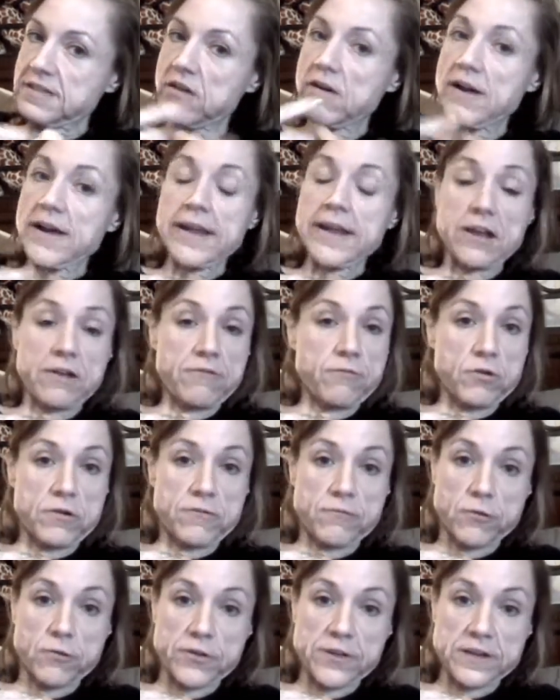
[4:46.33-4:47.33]
Now, I can't afford a
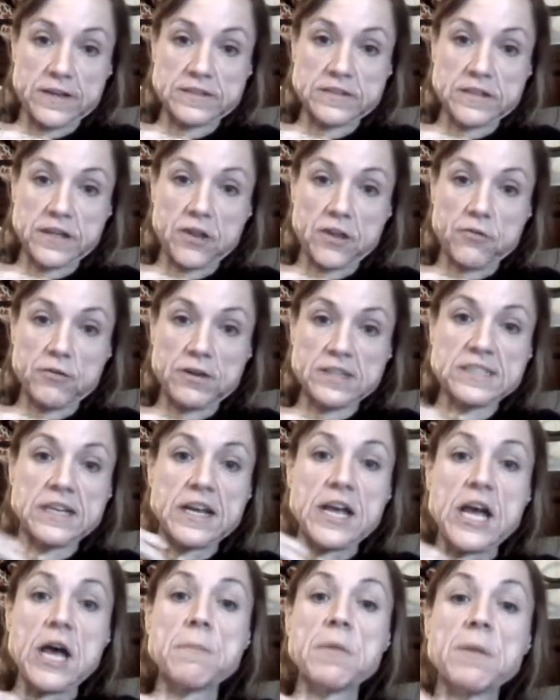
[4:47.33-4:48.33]
$4,000 dress,
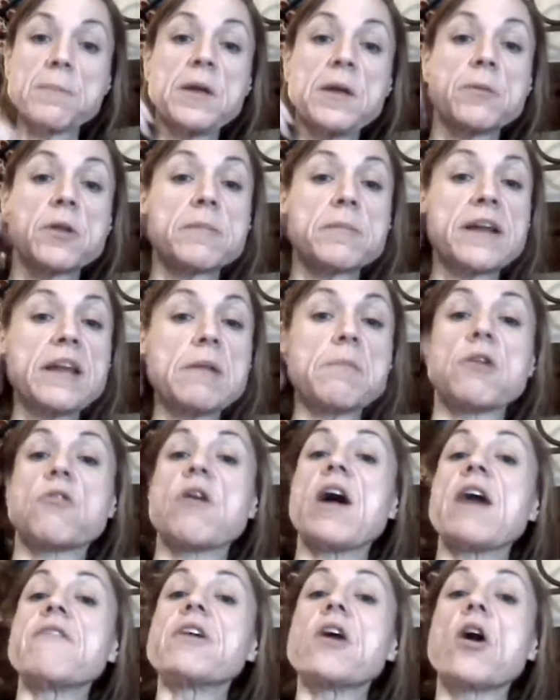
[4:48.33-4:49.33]
but people in my
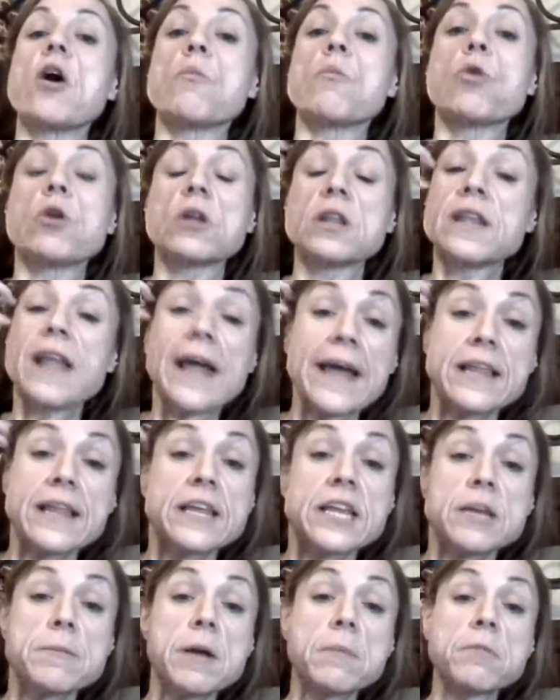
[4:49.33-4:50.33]
demographic are more
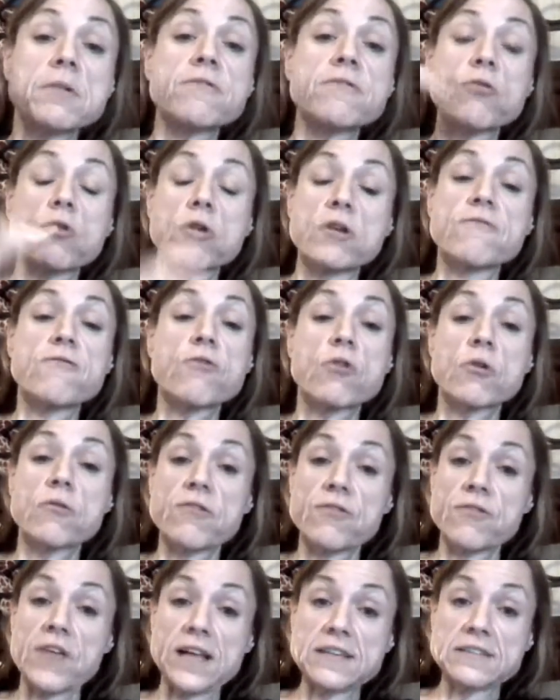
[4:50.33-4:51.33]
likely to be able to afford a
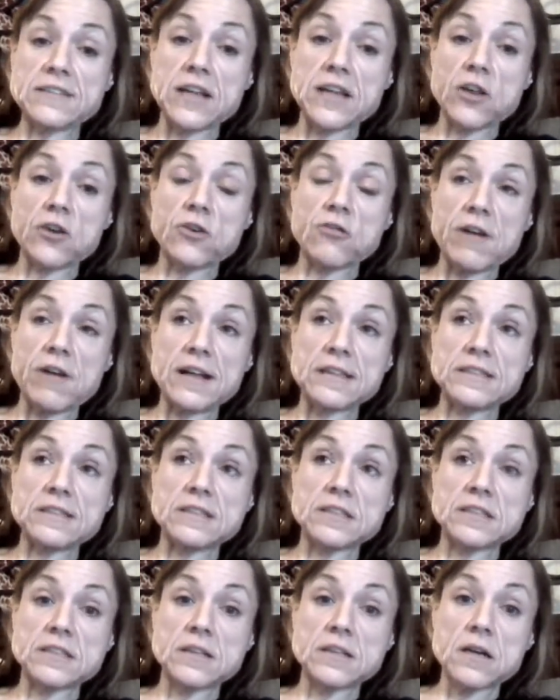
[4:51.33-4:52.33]
$4,000
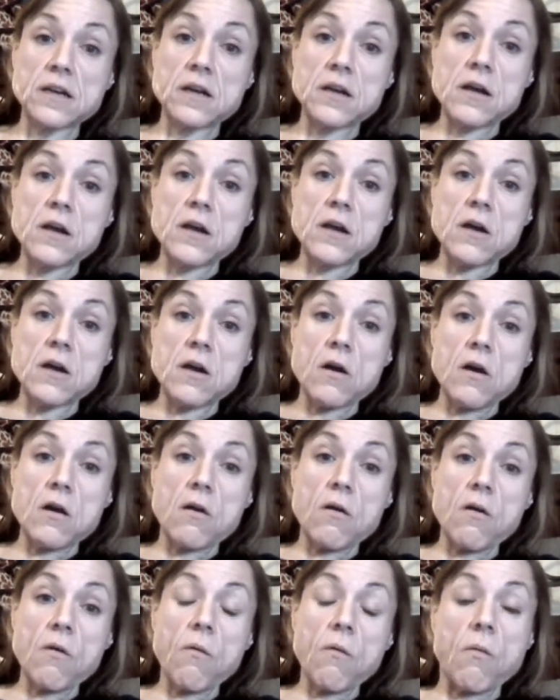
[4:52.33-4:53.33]
dress
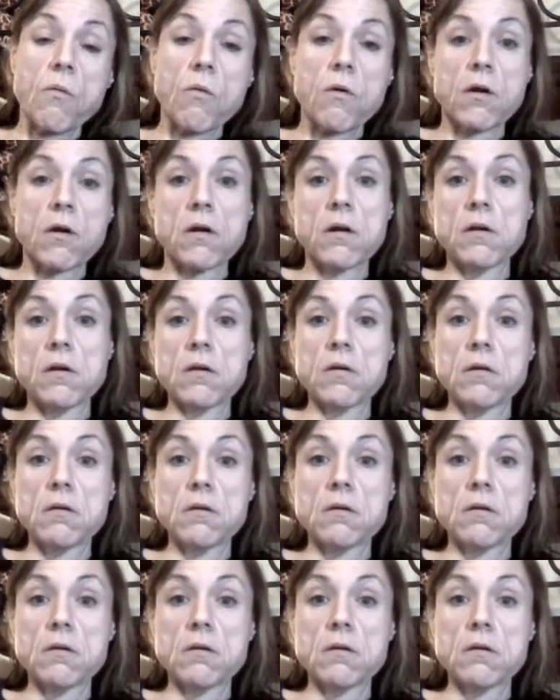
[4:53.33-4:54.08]
or